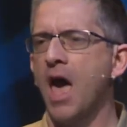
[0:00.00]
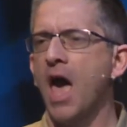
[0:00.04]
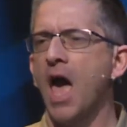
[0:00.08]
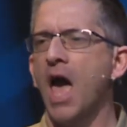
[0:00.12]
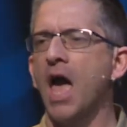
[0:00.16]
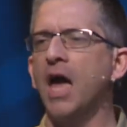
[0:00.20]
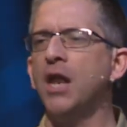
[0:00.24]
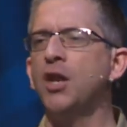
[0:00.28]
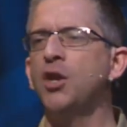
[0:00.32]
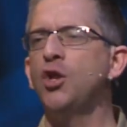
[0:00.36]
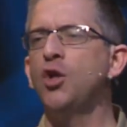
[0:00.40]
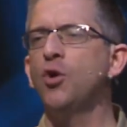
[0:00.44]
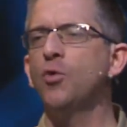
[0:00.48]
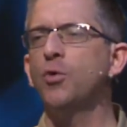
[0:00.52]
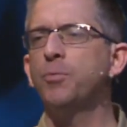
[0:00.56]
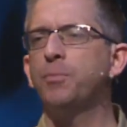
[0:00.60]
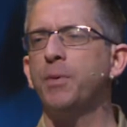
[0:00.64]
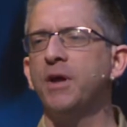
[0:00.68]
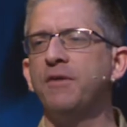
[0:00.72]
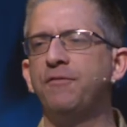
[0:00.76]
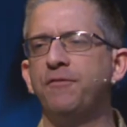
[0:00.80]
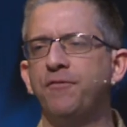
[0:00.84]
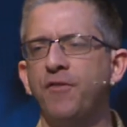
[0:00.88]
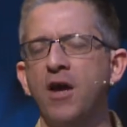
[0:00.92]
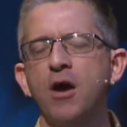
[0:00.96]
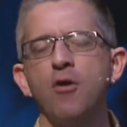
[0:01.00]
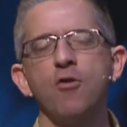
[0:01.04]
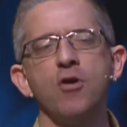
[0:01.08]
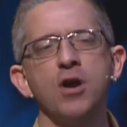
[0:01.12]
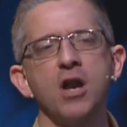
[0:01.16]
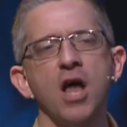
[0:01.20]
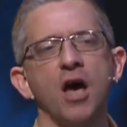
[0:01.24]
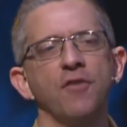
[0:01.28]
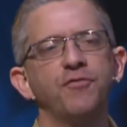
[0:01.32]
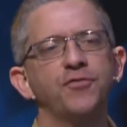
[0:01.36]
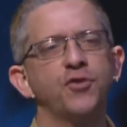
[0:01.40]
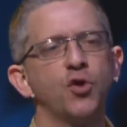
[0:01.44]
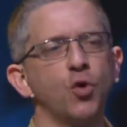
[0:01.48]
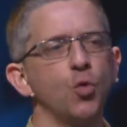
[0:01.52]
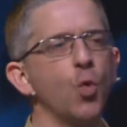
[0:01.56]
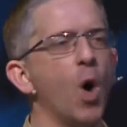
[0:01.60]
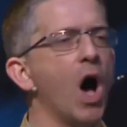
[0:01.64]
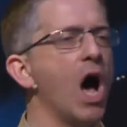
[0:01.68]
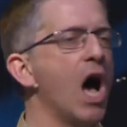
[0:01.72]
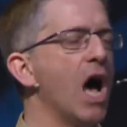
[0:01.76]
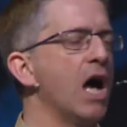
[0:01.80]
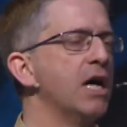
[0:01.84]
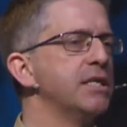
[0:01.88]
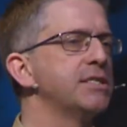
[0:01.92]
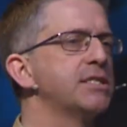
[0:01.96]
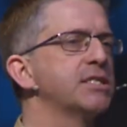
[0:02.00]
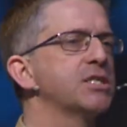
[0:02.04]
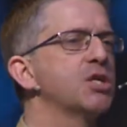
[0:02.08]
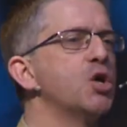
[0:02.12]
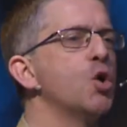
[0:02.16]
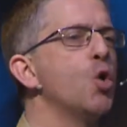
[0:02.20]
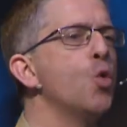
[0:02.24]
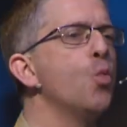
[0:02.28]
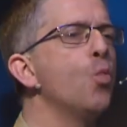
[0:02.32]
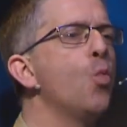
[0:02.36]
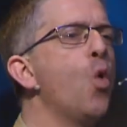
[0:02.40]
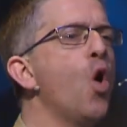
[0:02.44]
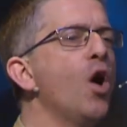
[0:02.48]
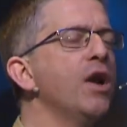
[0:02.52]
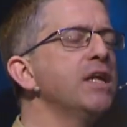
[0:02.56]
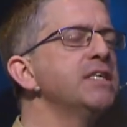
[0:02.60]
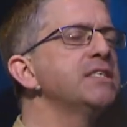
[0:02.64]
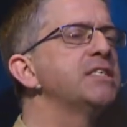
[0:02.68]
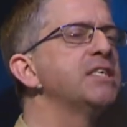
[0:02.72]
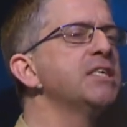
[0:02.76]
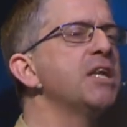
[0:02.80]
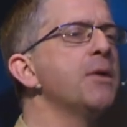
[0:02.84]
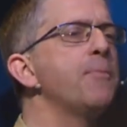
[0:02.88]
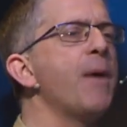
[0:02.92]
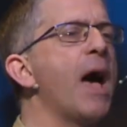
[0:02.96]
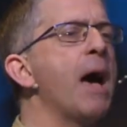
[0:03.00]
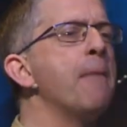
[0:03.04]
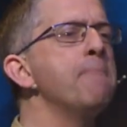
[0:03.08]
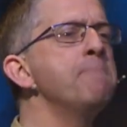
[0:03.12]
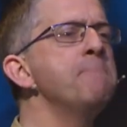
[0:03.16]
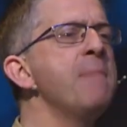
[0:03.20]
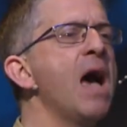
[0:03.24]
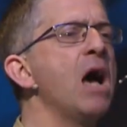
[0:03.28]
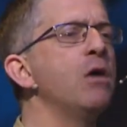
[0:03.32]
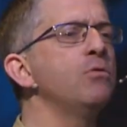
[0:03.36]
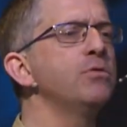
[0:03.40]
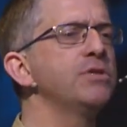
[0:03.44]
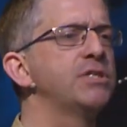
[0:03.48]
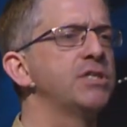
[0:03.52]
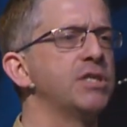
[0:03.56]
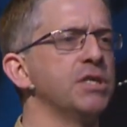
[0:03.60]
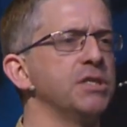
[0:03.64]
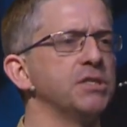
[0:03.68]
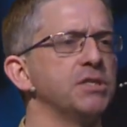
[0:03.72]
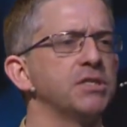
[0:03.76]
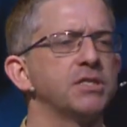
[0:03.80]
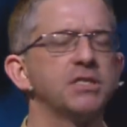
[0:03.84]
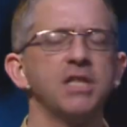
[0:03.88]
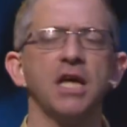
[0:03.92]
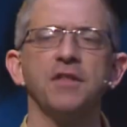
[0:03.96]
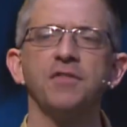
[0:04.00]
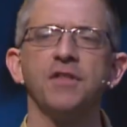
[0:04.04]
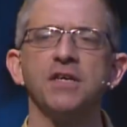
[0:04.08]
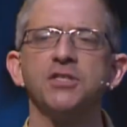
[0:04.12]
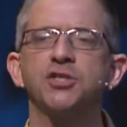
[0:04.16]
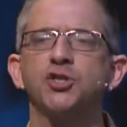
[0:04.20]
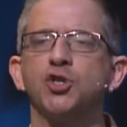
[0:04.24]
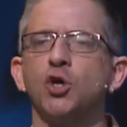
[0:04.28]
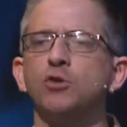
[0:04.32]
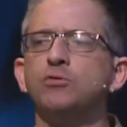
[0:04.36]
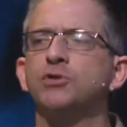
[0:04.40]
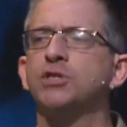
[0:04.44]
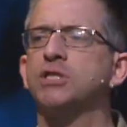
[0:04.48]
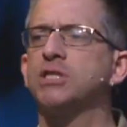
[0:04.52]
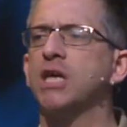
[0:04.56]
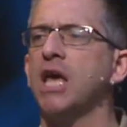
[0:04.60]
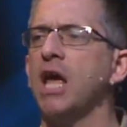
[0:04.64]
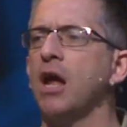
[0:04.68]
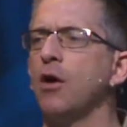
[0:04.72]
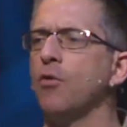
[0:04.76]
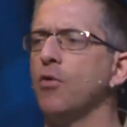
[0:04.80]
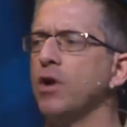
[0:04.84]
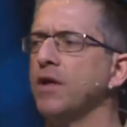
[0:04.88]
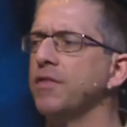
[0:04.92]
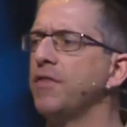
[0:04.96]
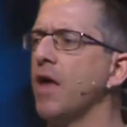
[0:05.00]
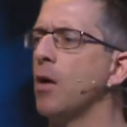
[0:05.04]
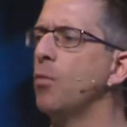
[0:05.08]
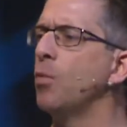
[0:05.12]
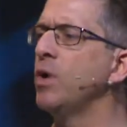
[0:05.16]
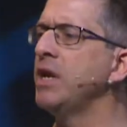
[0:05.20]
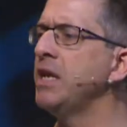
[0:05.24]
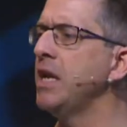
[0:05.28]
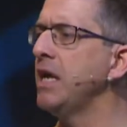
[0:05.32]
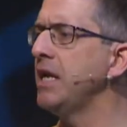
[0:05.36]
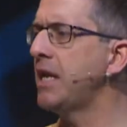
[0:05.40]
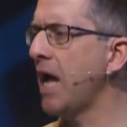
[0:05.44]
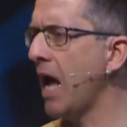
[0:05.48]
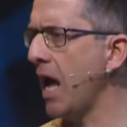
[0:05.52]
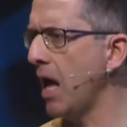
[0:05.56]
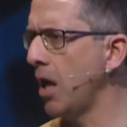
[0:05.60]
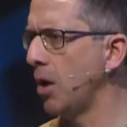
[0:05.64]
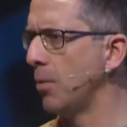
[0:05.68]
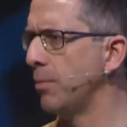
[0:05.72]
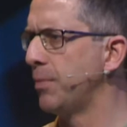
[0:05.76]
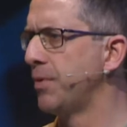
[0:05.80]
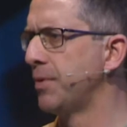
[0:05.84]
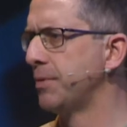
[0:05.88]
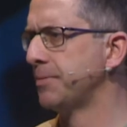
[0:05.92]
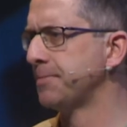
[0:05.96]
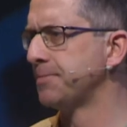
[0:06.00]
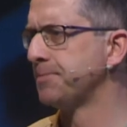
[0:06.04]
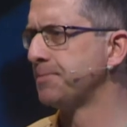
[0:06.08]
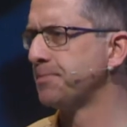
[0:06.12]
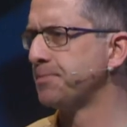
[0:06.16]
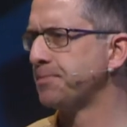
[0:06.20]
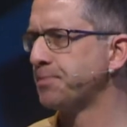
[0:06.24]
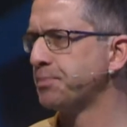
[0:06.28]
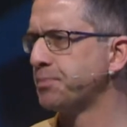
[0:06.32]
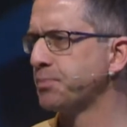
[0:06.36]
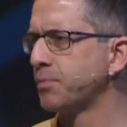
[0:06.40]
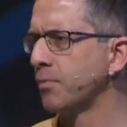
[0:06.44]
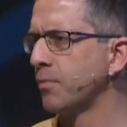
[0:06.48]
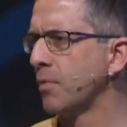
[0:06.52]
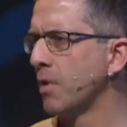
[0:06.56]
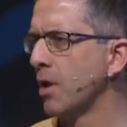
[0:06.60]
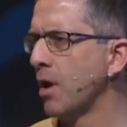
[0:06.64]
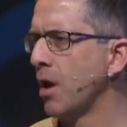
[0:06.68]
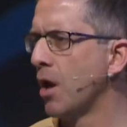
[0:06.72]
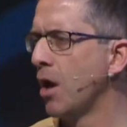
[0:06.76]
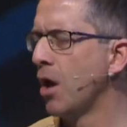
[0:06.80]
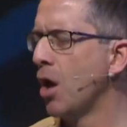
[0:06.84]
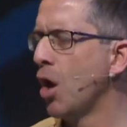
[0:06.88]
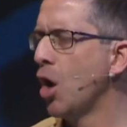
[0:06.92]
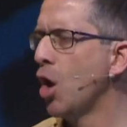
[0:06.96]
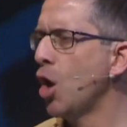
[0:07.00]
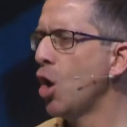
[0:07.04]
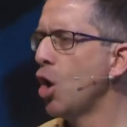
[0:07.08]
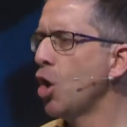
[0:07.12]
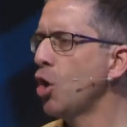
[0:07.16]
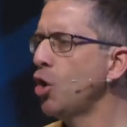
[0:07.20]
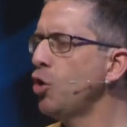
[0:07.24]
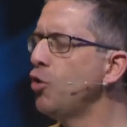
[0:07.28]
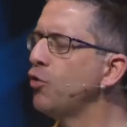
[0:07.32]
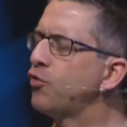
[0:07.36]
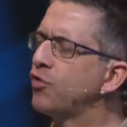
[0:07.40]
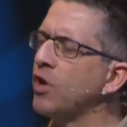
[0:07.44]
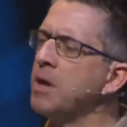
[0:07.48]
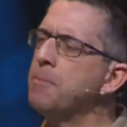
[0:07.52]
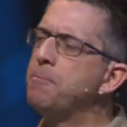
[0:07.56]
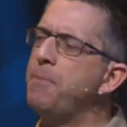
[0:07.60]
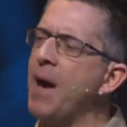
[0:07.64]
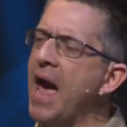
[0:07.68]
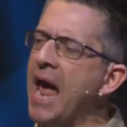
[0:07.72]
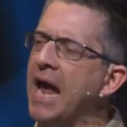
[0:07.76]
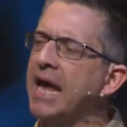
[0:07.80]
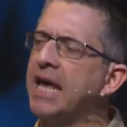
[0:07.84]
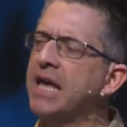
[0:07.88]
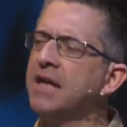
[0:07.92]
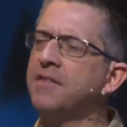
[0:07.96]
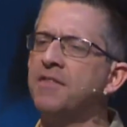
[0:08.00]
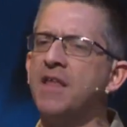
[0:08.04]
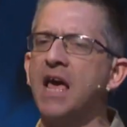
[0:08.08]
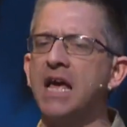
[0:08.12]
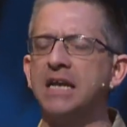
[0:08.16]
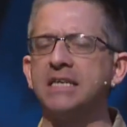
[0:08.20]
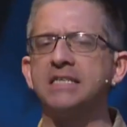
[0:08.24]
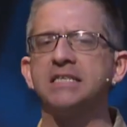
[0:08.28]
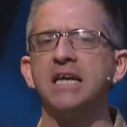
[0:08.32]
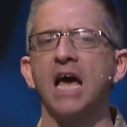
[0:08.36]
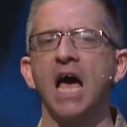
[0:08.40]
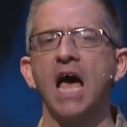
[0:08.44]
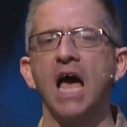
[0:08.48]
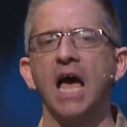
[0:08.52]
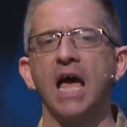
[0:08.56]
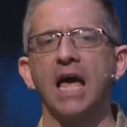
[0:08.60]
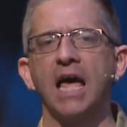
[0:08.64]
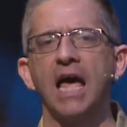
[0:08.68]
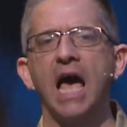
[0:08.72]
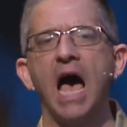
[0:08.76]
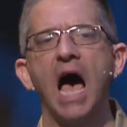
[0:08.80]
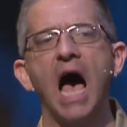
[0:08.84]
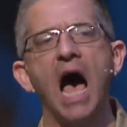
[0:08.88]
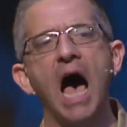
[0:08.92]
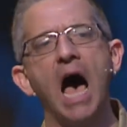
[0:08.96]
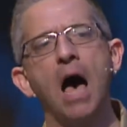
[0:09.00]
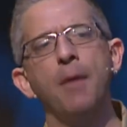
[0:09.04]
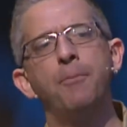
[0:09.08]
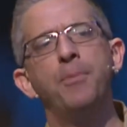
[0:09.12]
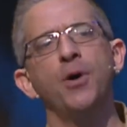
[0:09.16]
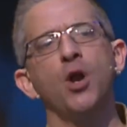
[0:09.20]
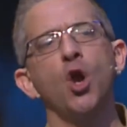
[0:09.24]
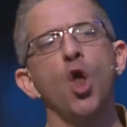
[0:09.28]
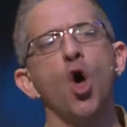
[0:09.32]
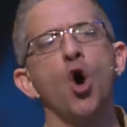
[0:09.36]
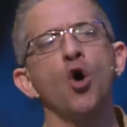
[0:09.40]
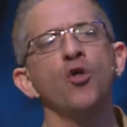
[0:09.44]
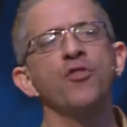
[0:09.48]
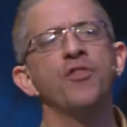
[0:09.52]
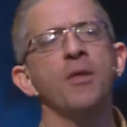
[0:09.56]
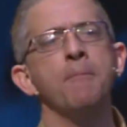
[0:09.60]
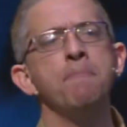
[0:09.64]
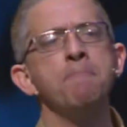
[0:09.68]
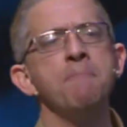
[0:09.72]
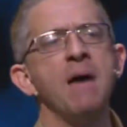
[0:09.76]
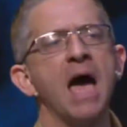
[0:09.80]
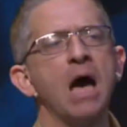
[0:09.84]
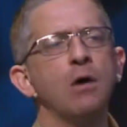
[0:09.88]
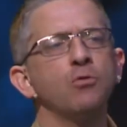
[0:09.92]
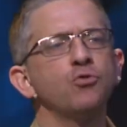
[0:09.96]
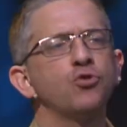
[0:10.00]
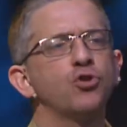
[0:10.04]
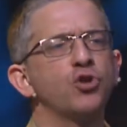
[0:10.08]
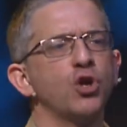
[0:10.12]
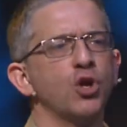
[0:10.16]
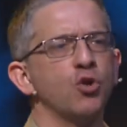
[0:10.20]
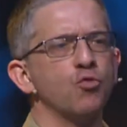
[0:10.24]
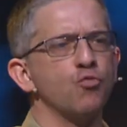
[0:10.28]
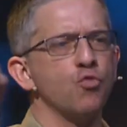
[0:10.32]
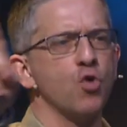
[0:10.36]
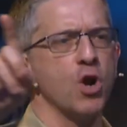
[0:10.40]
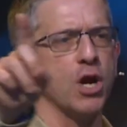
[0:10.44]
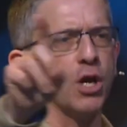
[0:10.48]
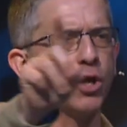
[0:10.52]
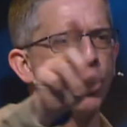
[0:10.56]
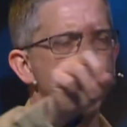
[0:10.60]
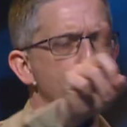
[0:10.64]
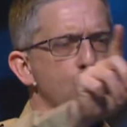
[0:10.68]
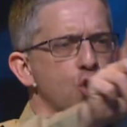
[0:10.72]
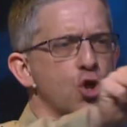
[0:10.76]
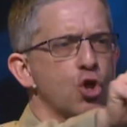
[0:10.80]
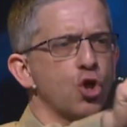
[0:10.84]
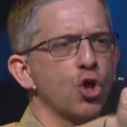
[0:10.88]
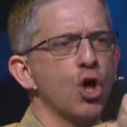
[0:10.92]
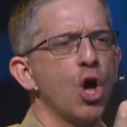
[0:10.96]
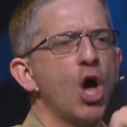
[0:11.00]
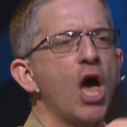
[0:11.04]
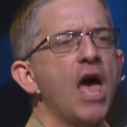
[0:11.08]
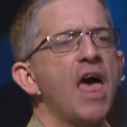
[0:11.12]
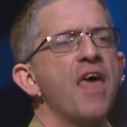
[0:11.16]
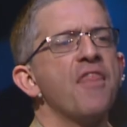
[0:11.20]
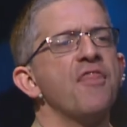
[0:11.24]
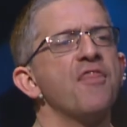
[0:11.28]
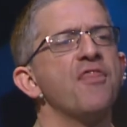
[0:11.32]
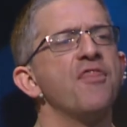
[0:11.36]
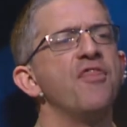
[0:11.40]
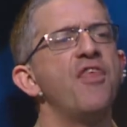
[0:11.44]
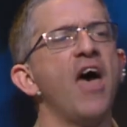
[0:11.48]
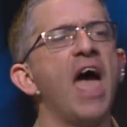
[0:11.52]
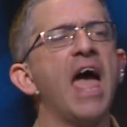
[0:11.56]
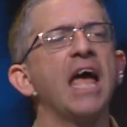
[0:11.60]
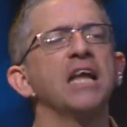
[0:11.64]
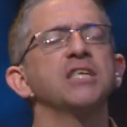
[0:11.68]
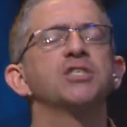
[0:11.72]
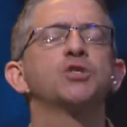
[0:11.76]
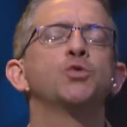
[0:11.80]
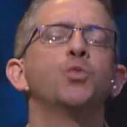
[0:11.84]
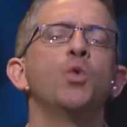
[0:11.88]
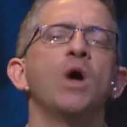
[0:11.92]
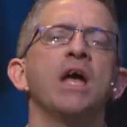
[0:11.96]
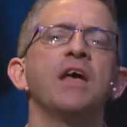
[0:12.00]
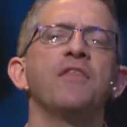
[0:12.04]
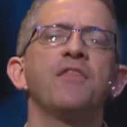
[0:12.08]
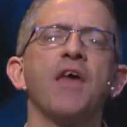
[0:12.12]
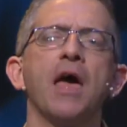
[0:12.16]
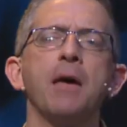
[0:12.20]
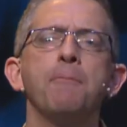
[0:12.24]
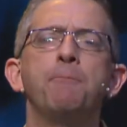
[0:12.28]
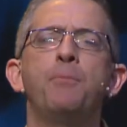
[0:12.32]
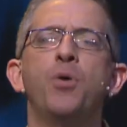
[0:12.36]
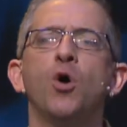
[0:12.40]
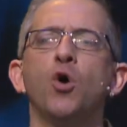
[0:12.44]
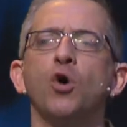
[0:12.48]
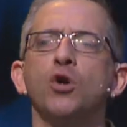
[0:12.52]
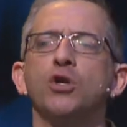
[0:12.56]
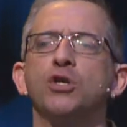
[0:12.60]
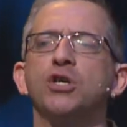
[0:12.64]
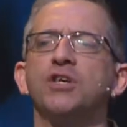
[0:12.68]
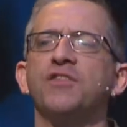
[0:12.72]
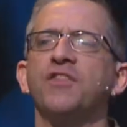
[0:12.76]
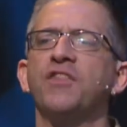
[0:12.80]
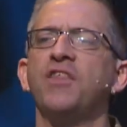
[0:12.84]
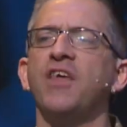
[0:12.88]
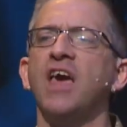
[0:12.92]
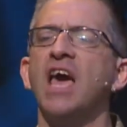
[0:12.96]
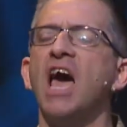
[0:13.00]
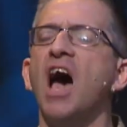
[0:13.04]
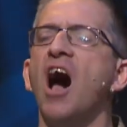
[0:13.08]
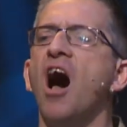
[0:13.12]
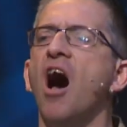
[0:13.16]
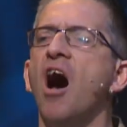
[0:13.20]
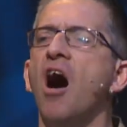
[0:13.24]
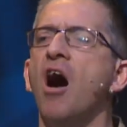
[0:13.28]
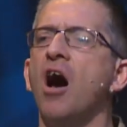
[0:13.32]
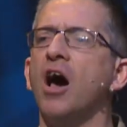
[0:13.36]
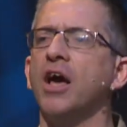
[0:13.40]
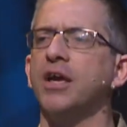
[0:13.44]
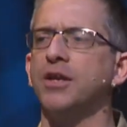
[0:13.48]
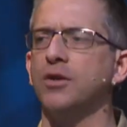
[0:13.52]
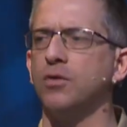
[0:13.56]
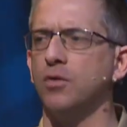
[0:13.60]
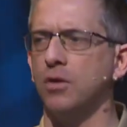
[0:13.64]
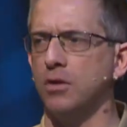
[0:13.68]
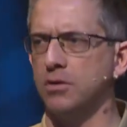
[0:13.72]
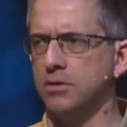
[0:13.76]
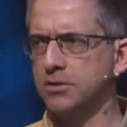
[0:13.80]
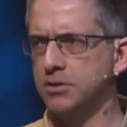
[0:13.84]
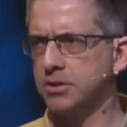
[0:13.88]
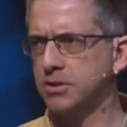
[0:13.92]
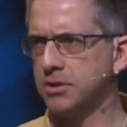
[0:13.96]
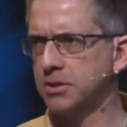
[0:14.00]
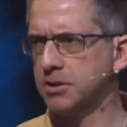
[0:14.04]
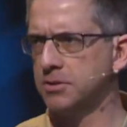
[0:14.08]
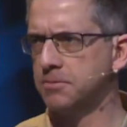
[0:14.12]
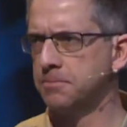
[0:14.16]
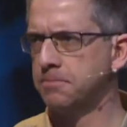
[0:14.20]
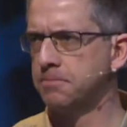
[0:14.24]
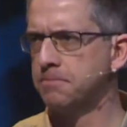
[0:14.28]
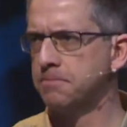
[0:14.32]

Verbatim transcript: And you would be fair enough to ask, What is it about mountains that they're so scary that we need help? You see, back in that day, up along the mountain ridge, that's where they put their idols.